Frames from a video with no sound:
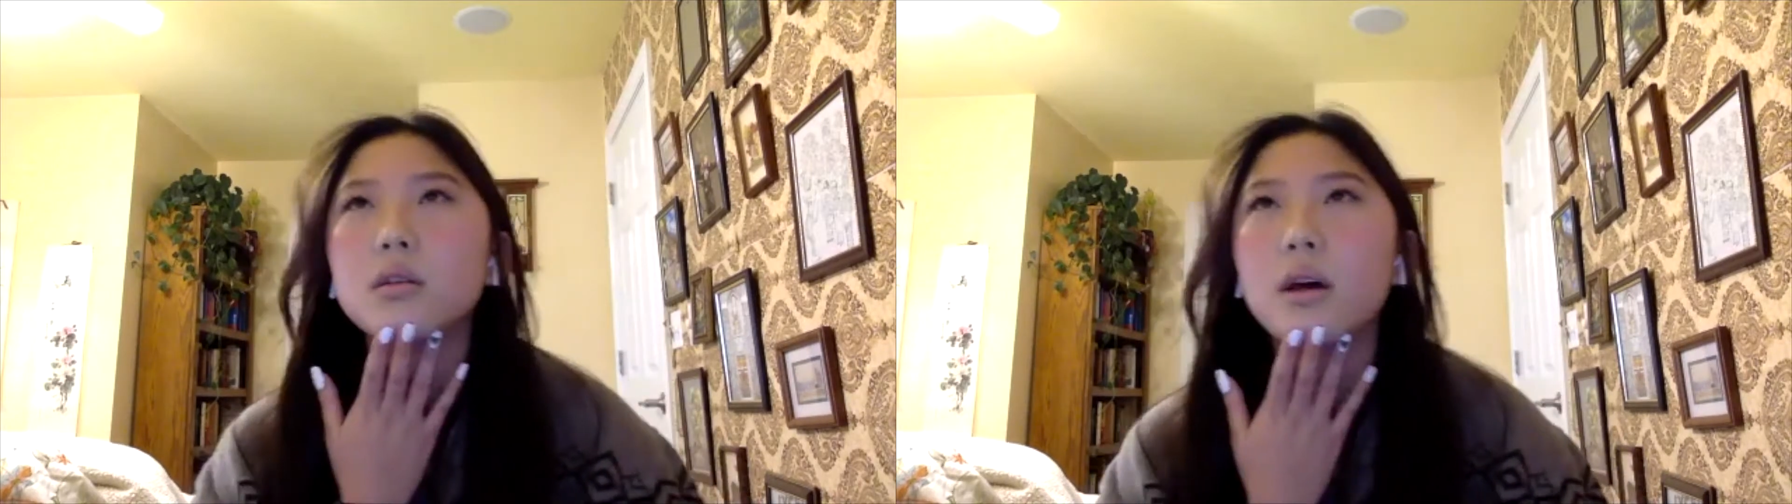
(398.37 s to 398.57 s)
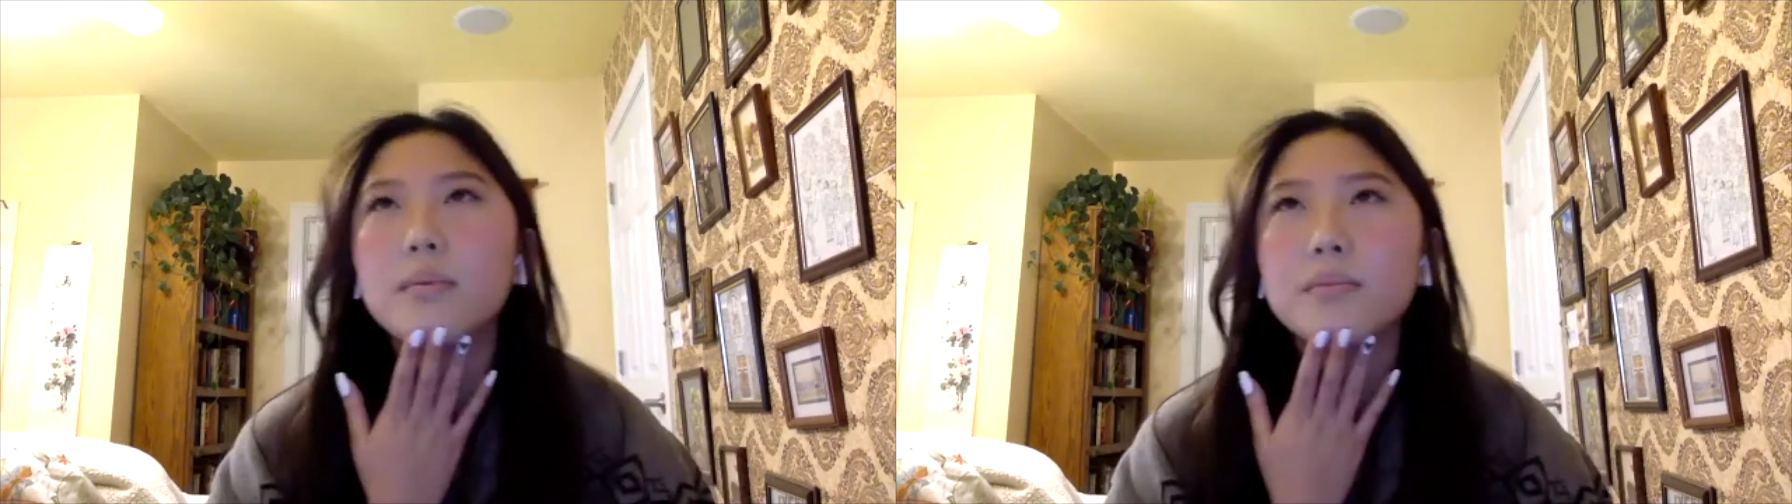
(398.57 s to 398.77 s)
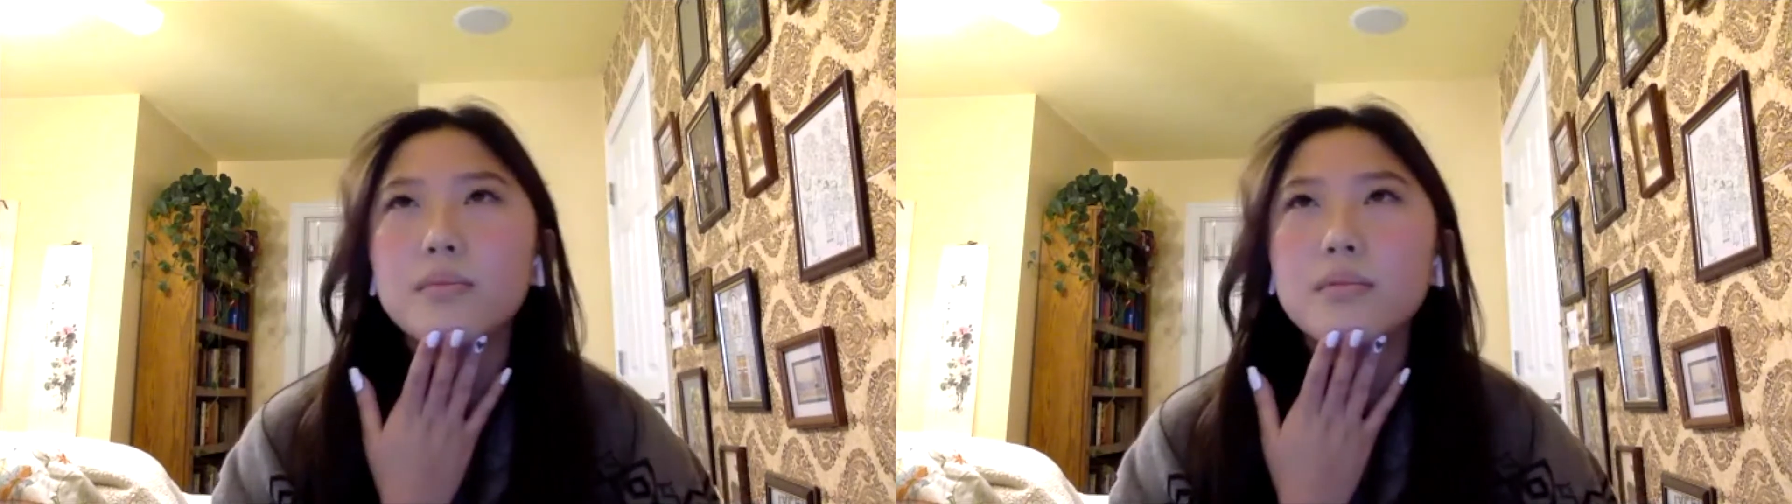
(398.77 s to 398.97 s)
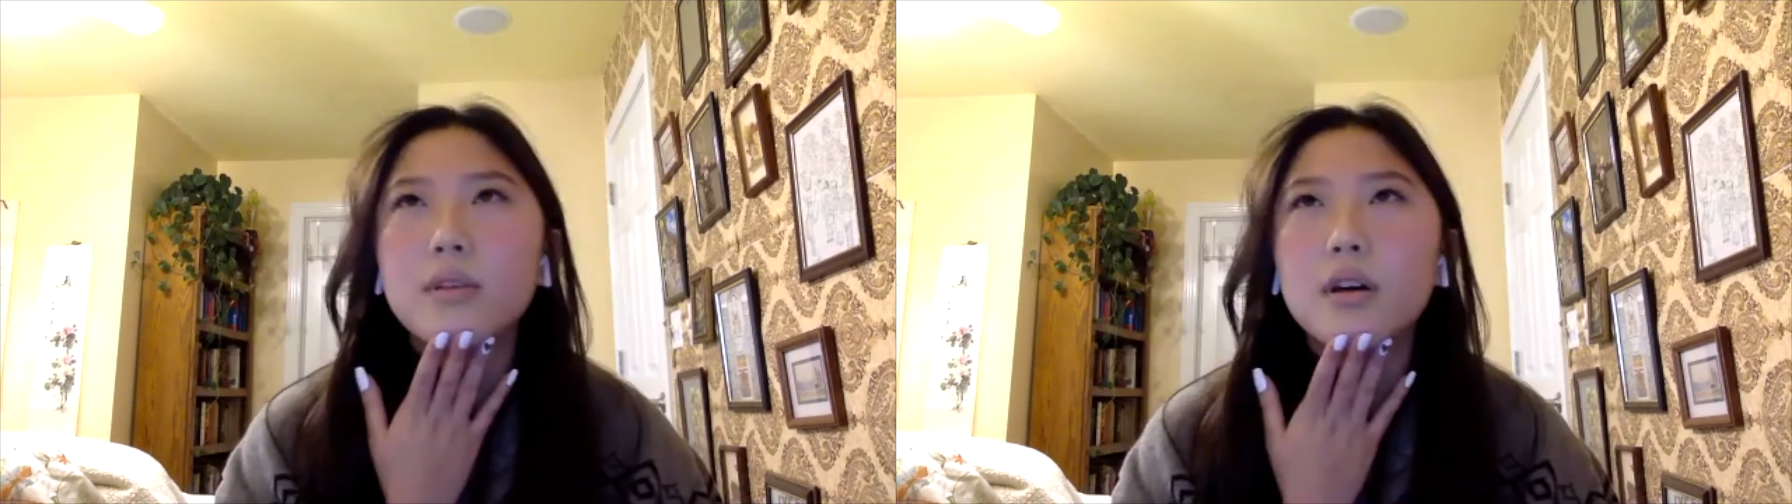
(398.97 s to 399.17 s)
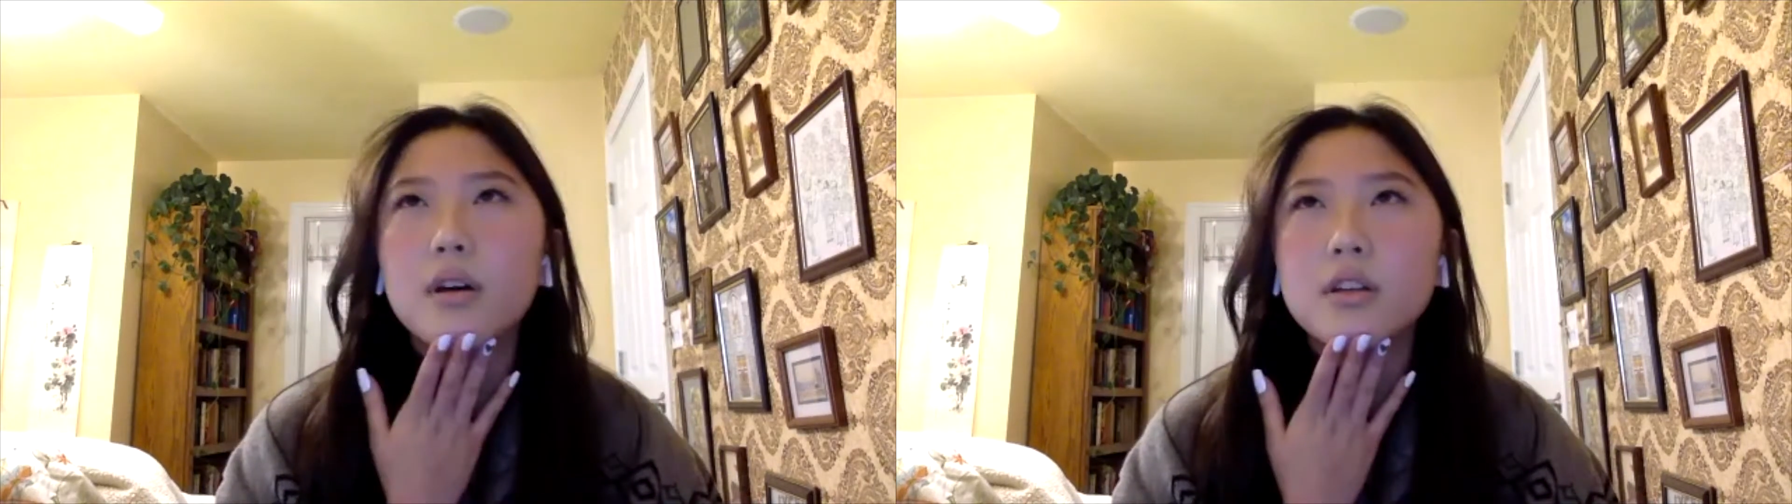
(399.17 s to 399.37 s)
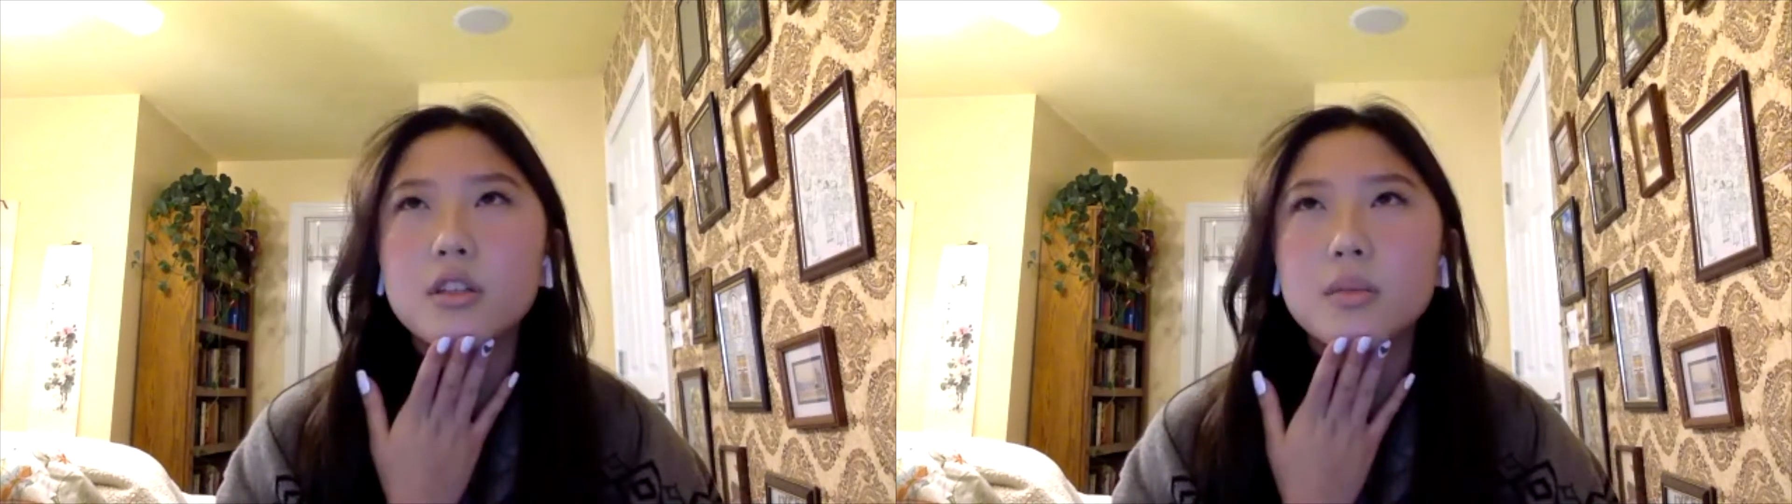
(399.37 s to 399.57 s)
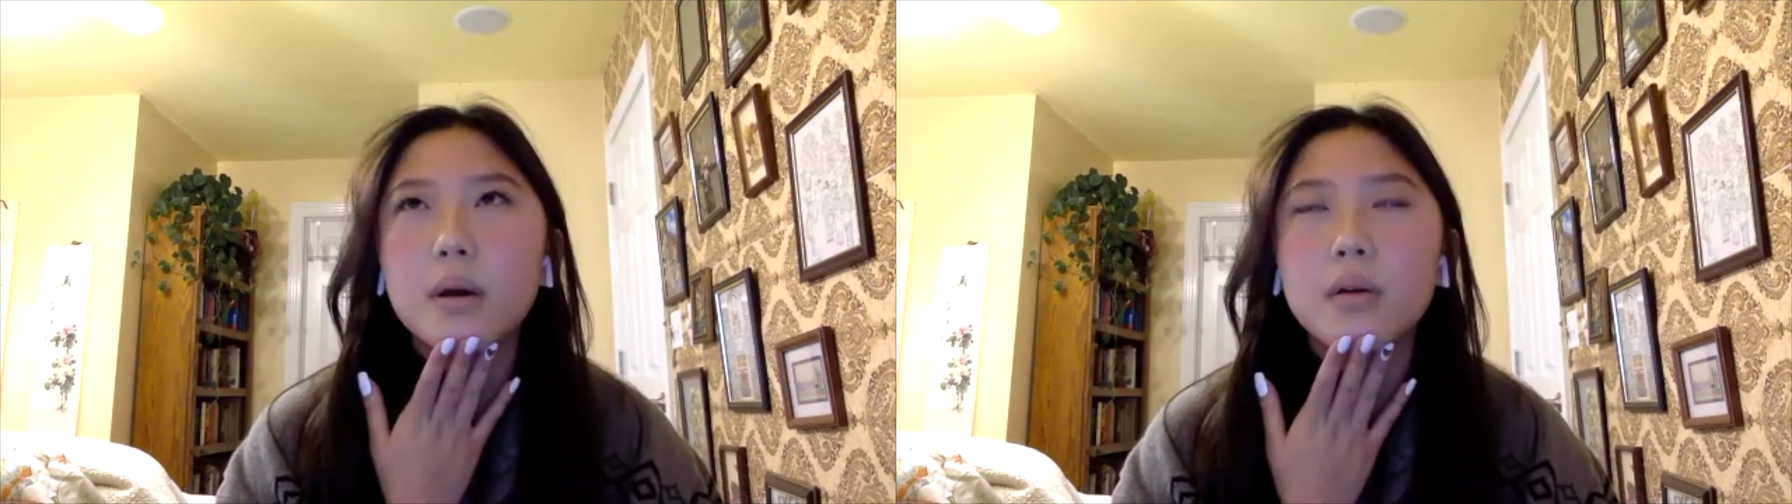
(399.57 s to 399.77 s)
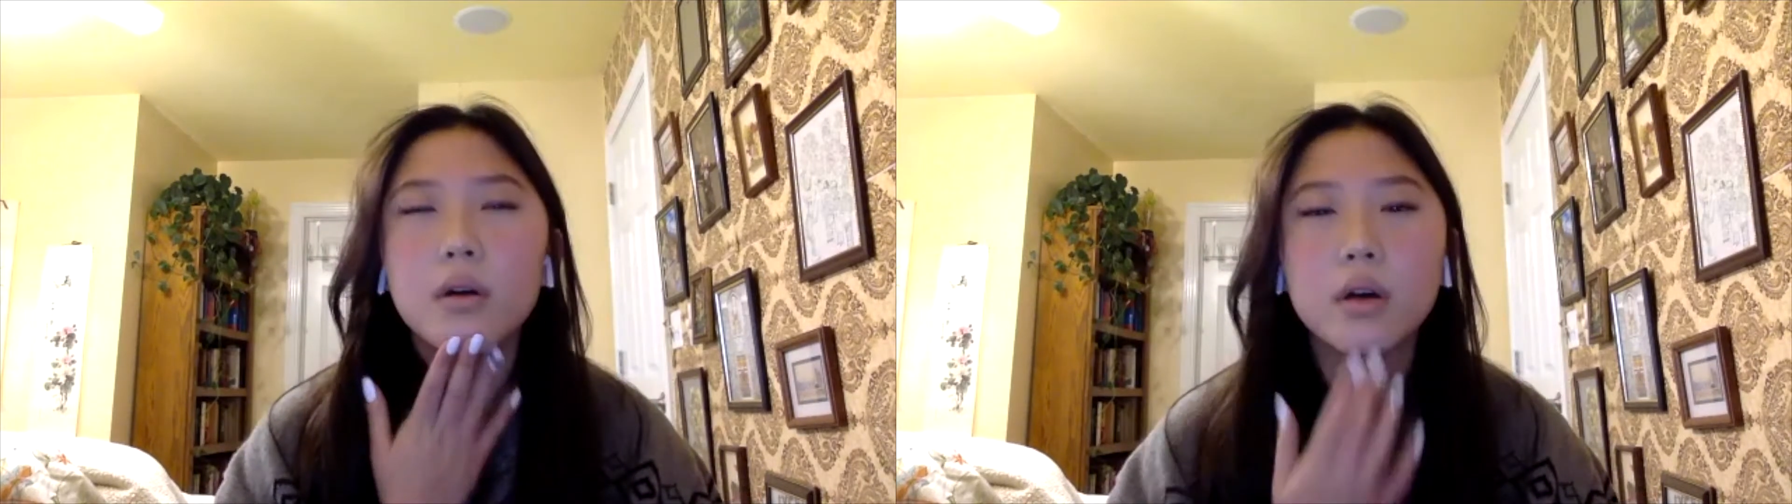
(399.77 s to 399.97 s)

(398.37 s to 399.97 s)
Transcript: I'm not sure about